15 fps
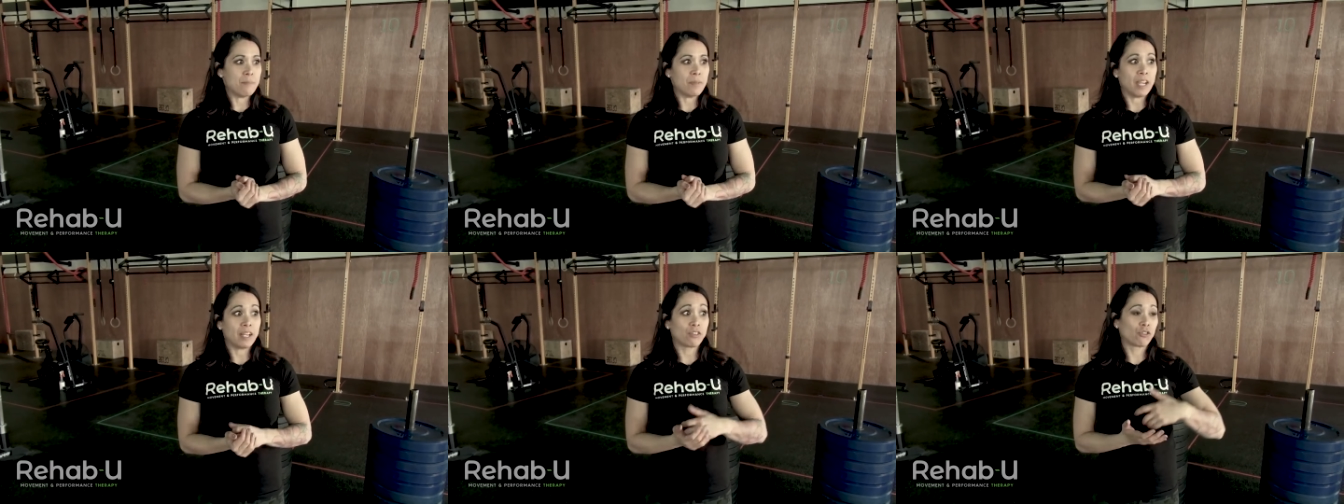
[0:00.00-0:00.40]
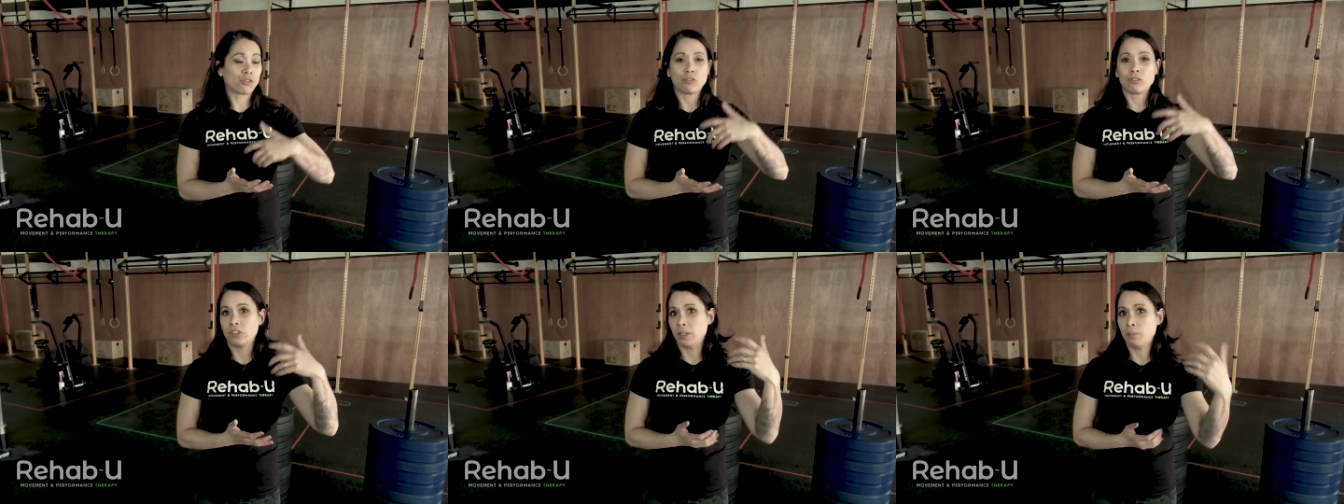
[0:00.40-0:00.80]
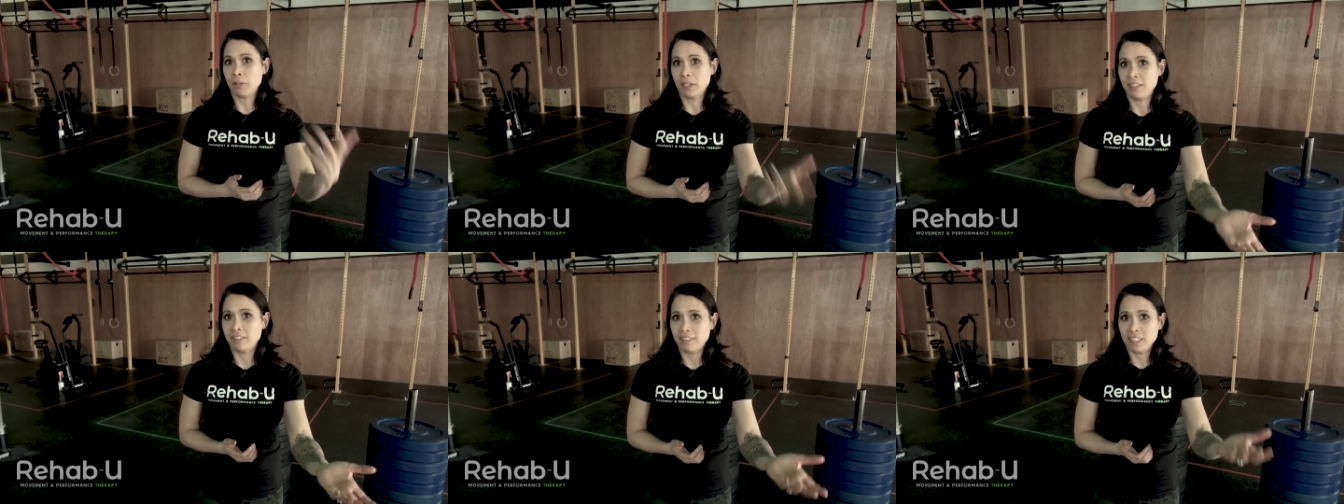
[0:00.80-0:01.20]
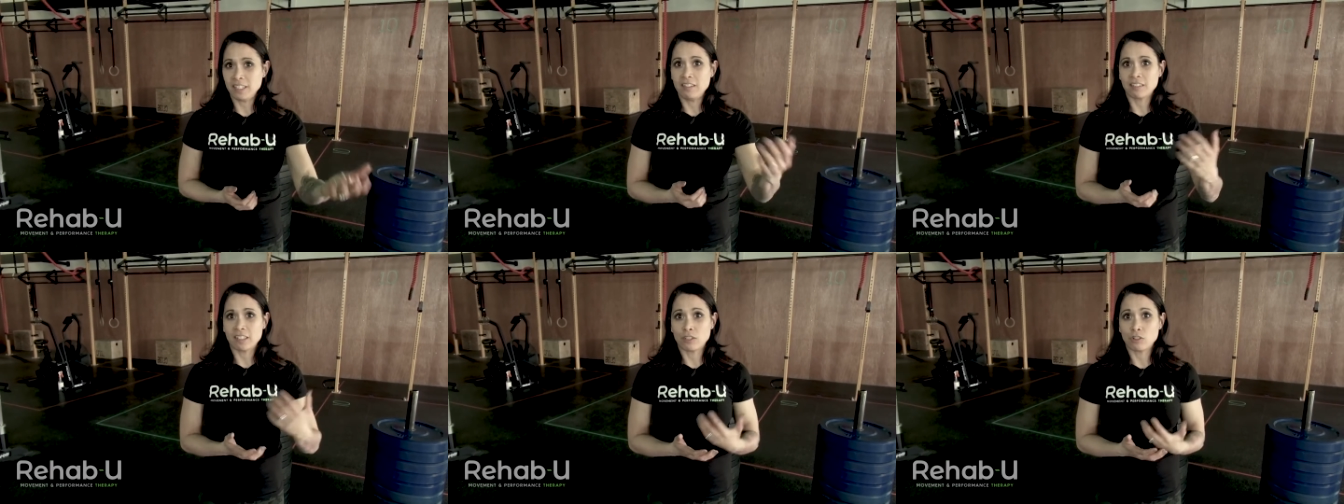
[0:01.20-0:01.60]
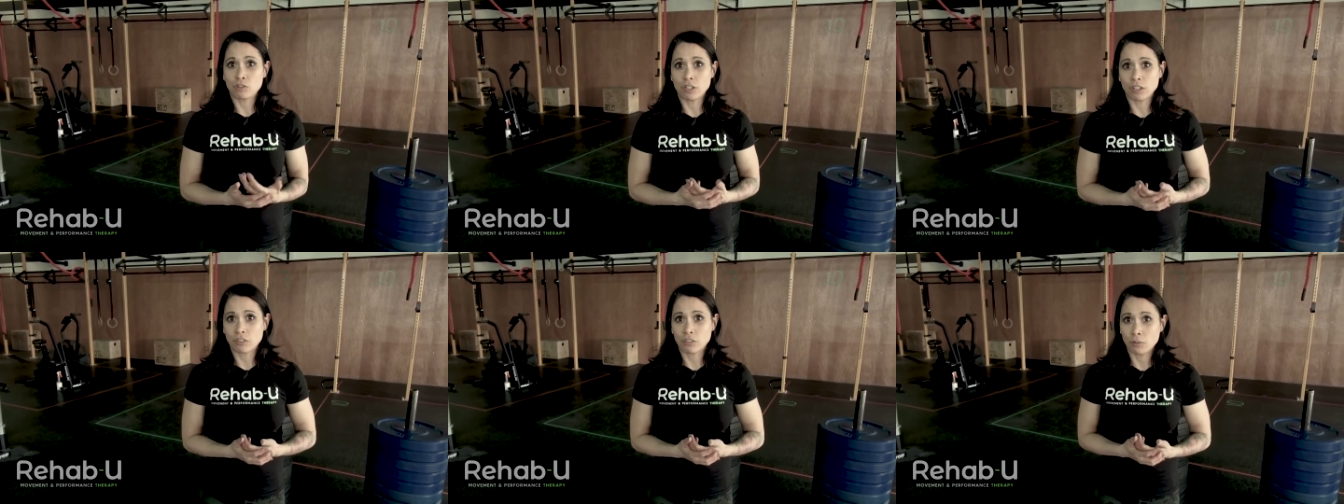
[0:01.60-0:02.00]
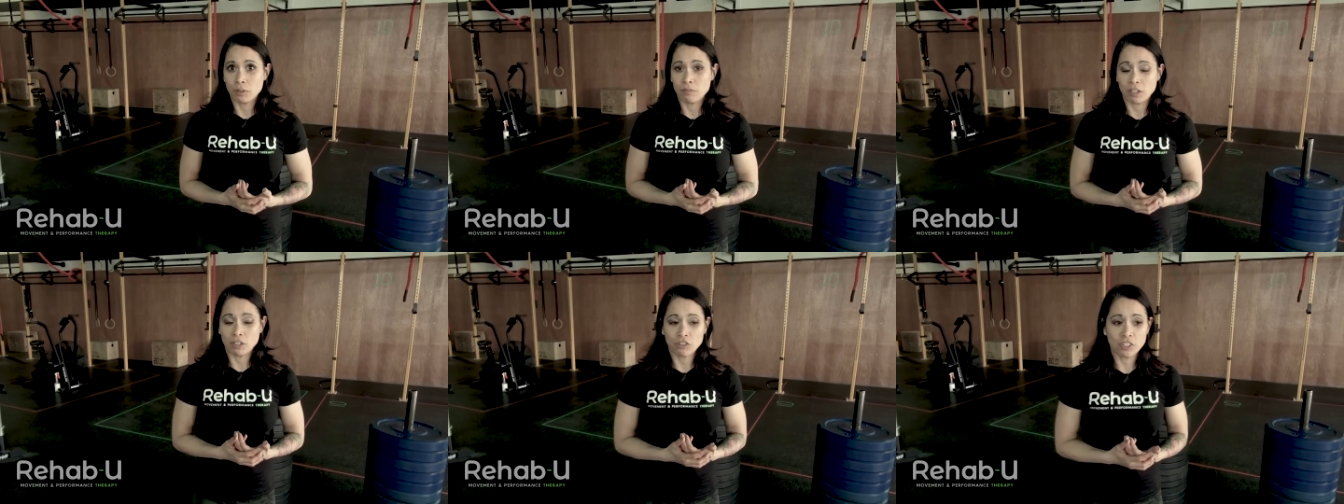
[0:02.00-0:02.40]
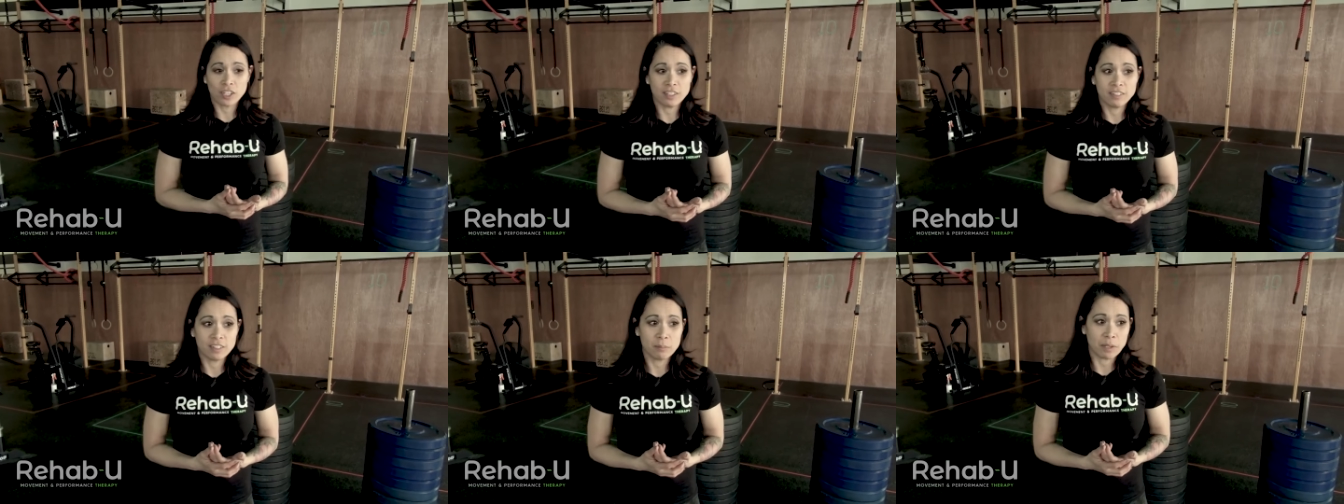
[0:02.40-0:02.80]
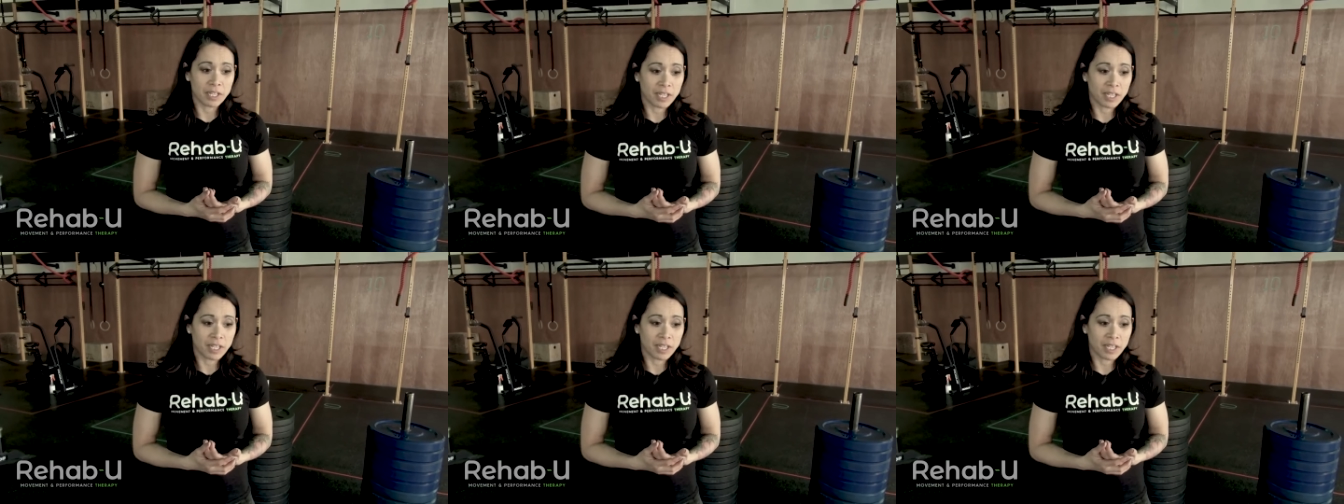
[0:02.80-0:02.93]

externally paced eccentrics. So eventually I did my